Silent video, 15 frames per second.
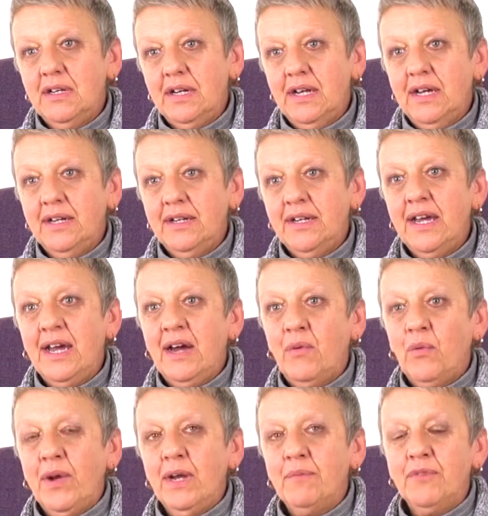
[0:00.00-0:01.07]
Like now,
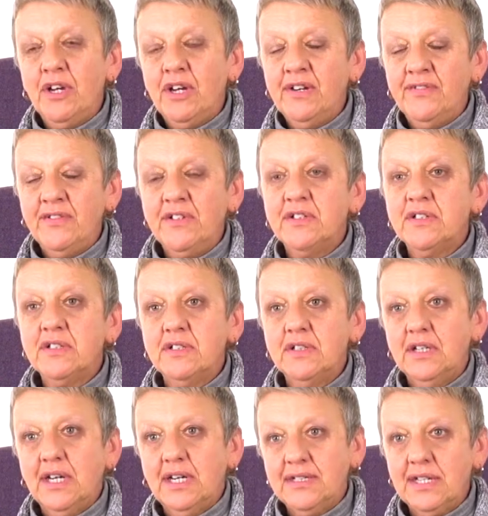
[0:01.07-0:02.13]
when I'm nervous,
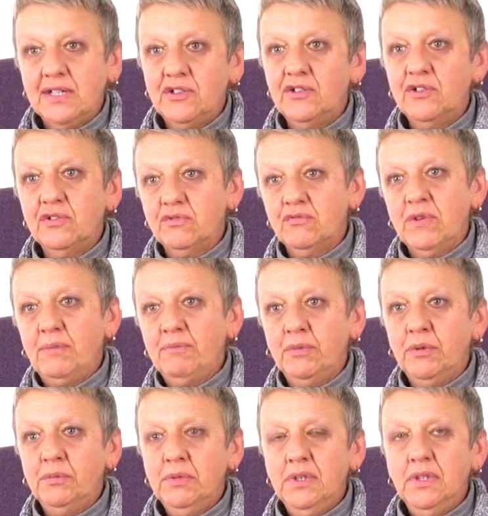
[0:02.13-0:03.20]
I tend to just
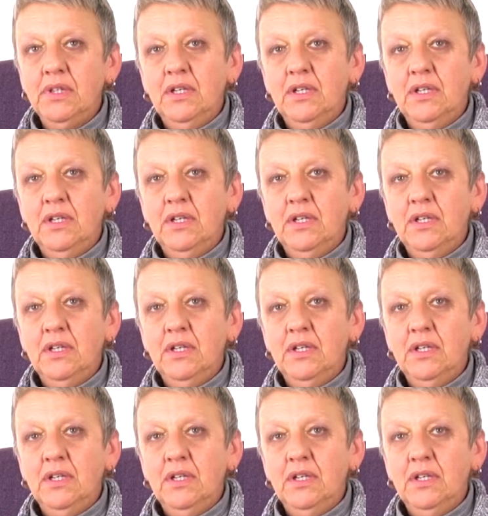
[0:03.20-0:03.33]
ramble.